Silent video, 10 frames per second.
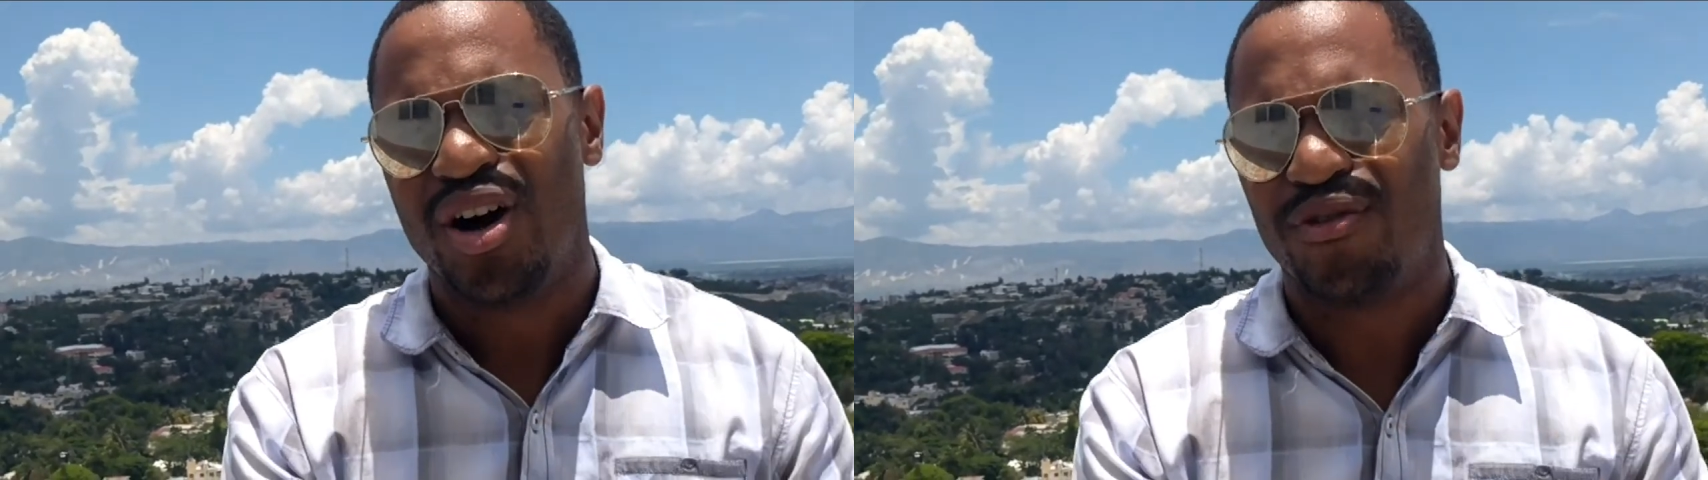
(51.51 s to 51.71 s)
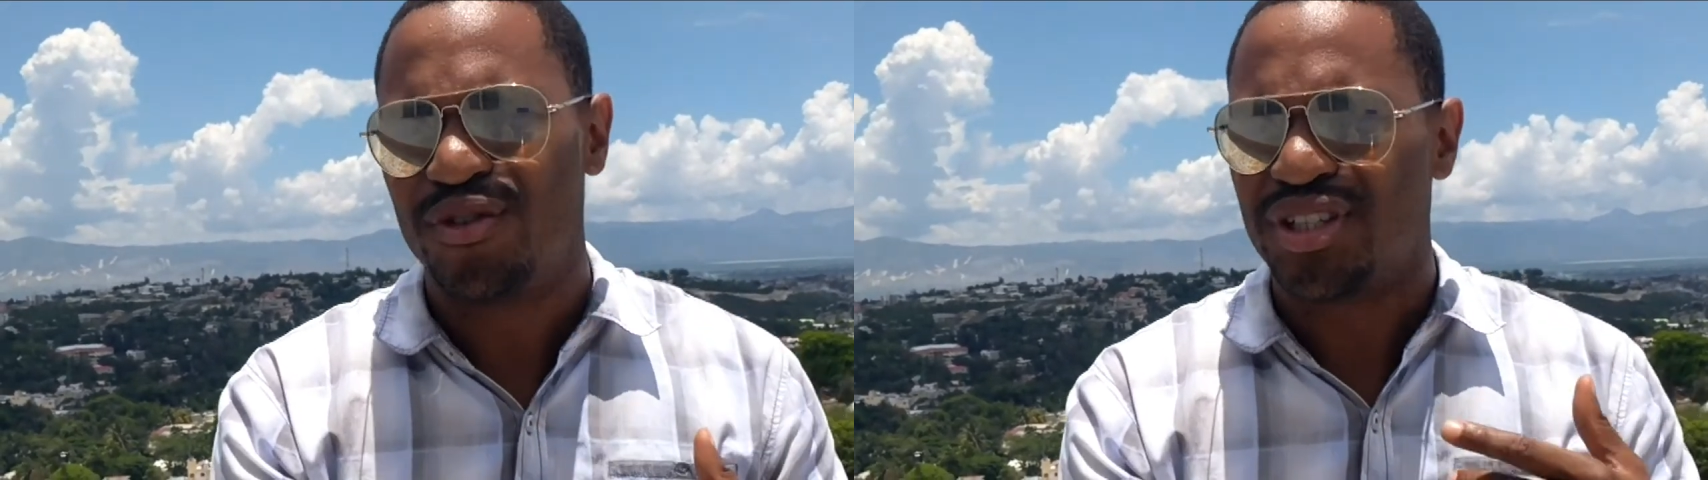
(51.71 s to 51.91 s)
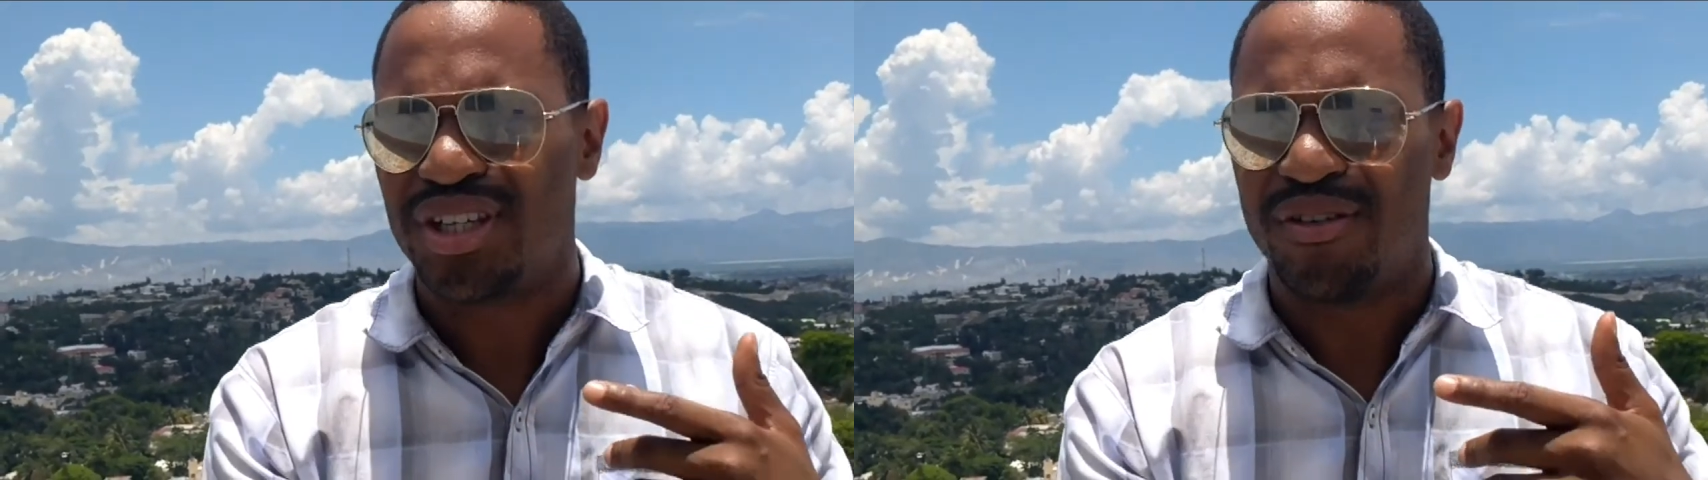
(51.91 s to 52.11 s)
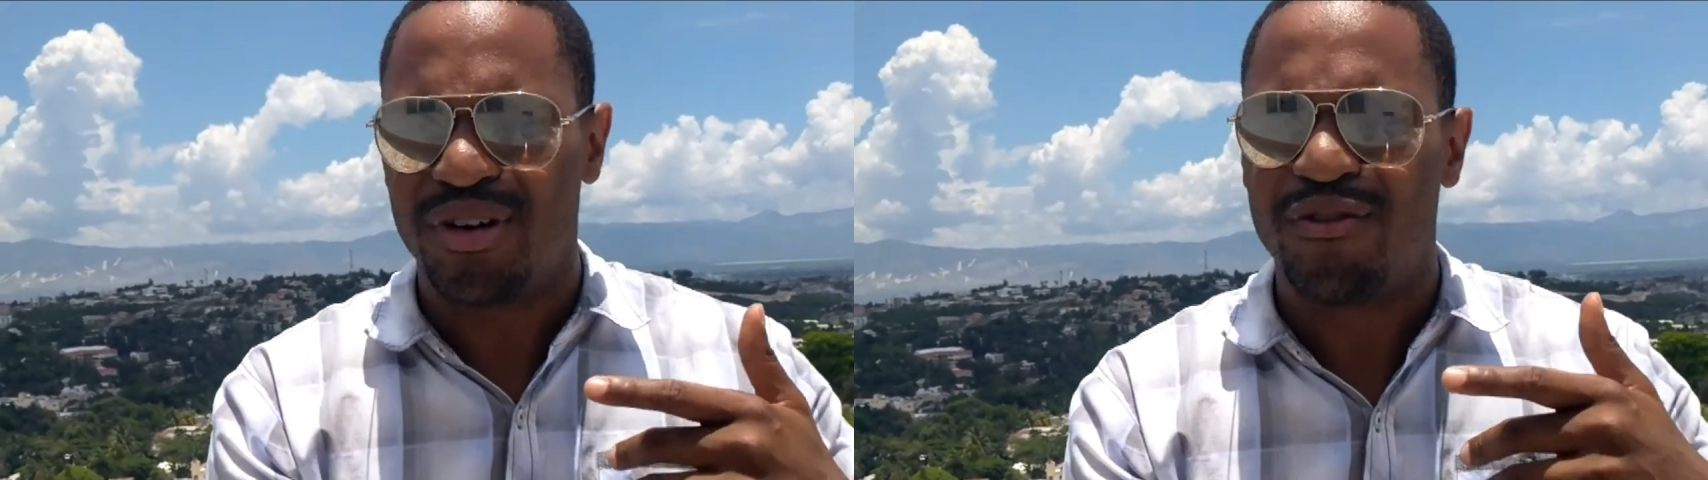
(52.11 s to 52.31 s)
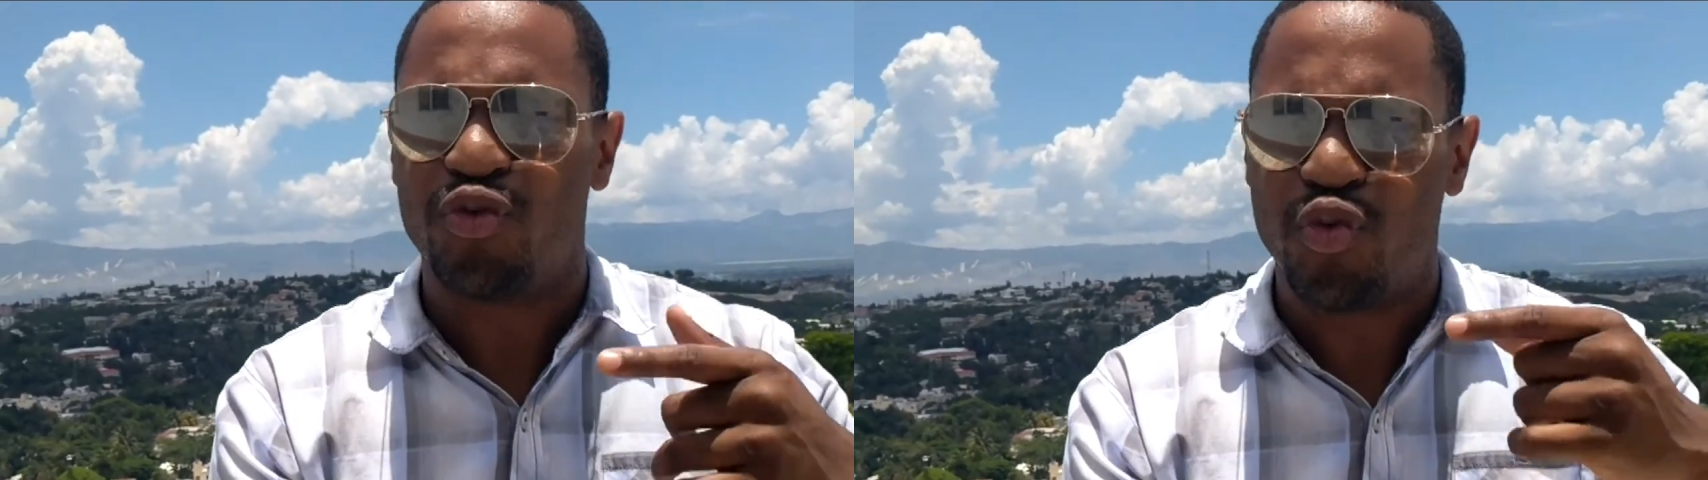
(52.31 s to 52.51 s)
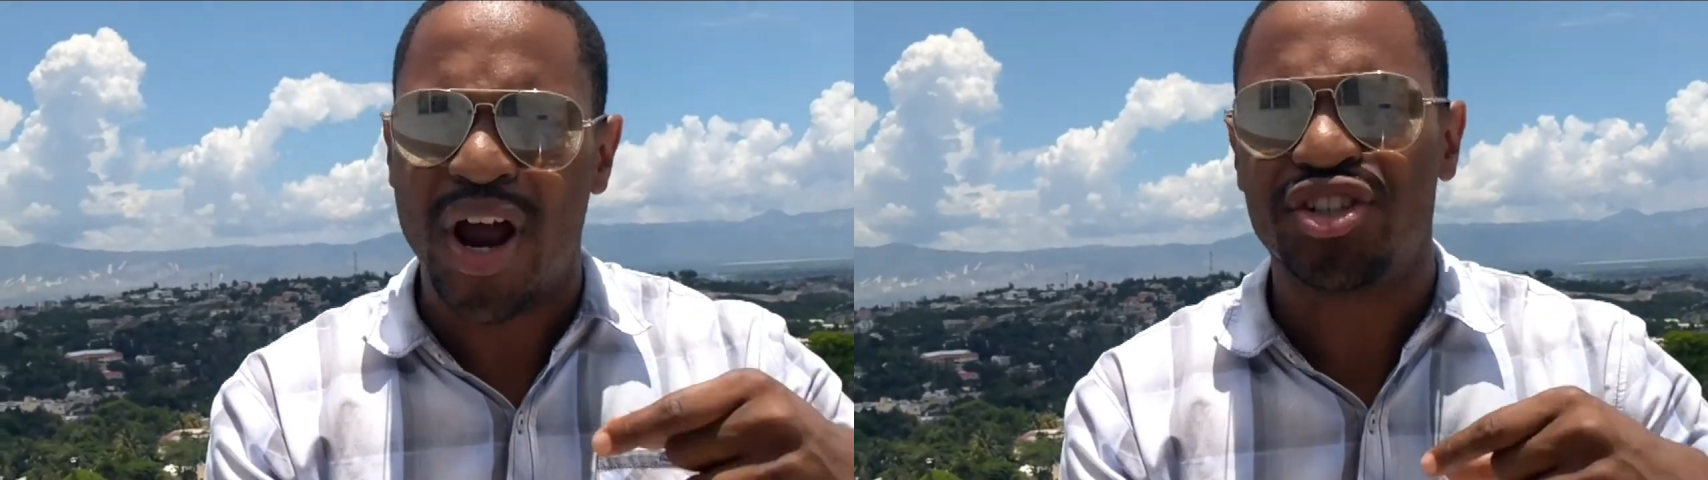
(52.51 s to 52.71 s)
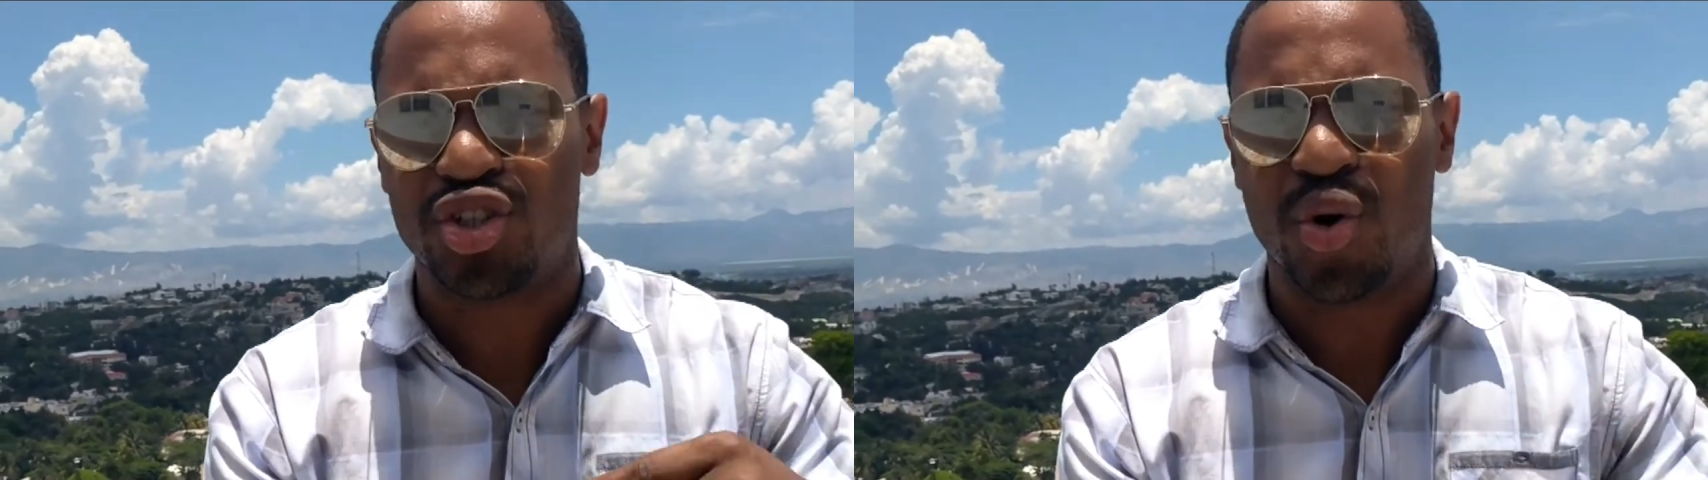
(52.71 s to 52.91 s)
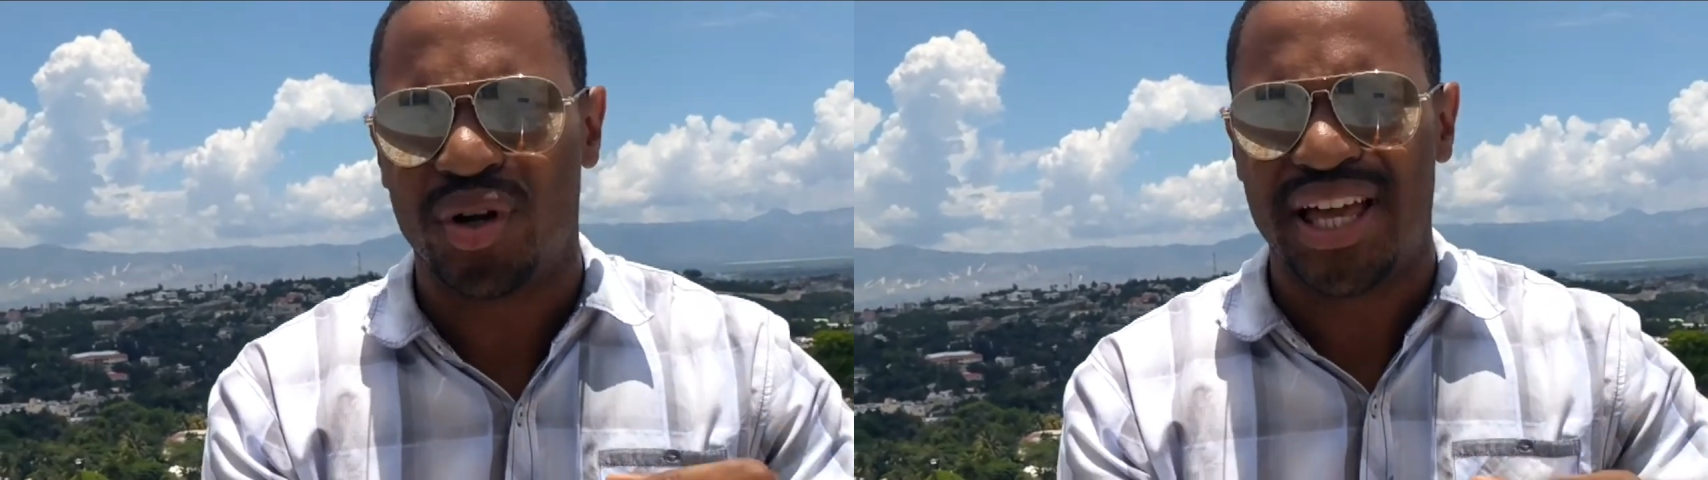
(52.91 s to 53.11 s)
of, of, of registering.